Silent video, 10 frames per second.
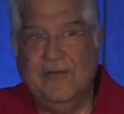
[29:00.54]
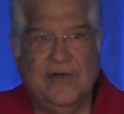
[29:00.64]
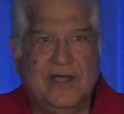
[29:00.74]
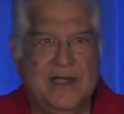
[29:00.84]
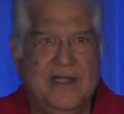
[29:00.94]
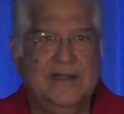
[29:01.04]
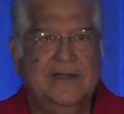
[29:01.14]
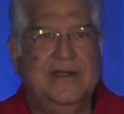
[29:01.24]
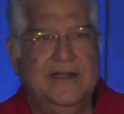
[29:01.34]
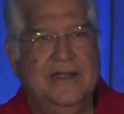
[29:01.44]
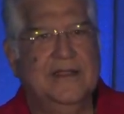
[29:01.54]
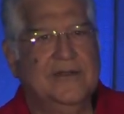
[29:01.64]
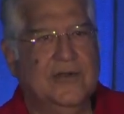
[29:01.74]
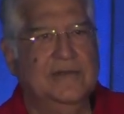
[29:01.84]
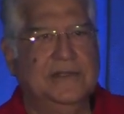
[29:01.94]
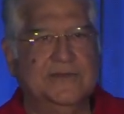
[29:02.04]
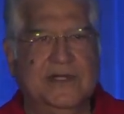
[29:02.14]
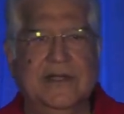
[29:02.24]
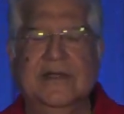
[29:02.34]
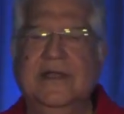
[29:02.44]
to work harder, doesn't always
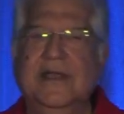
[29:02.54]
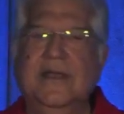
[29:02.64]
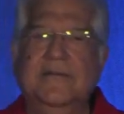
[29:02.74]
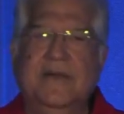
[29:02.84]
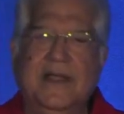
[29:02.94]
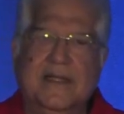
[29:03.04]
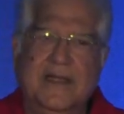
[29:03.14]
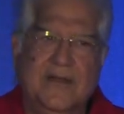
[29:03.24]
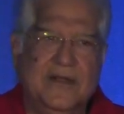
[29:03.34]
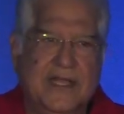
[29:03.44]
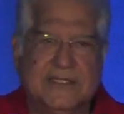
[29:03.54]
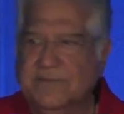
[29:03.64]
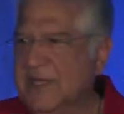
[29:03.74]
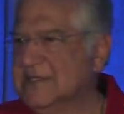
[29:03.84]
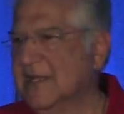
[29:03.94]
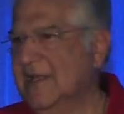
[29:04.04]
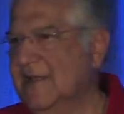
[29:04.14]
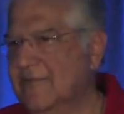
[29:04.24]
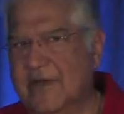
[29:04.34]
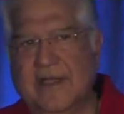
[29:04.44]
work, but, you know, that's
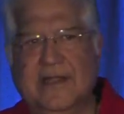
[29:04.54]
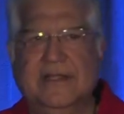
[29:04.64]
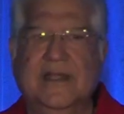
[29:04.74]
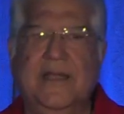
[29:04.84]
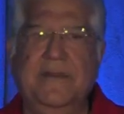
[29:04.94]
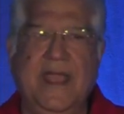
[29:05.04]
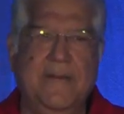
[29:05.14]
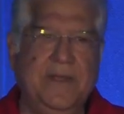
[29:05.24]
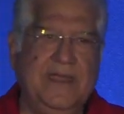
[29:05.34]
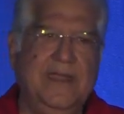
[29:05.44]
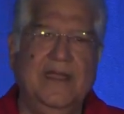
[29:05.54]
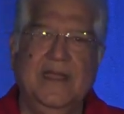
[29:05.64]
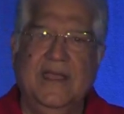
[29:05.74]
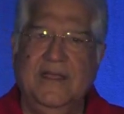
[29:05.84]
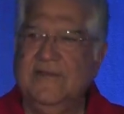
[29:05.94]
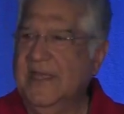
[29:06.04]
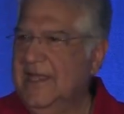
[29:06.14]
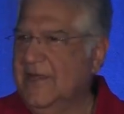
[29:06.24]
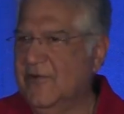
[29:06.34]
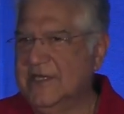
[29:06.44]
basically what it is. And I'd be happy, if there are
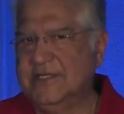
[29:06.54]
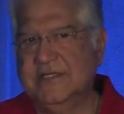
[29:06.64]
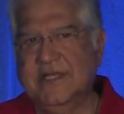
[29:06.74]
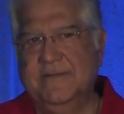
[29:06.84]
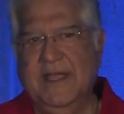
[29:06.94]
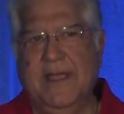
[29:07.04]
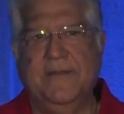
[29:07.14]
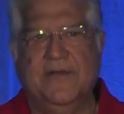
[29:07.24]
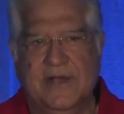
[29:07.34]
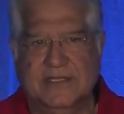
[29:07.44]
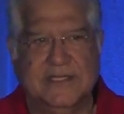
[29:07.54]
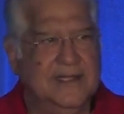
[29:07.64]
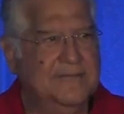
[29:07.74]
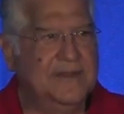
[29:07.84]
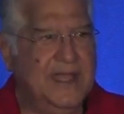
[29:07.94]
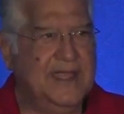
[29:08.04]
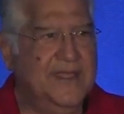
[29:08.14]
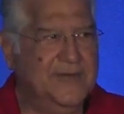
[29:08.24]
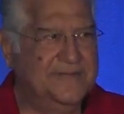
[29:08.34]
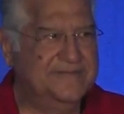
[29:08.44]
any questions, I'd be happy to answer them. Thank you.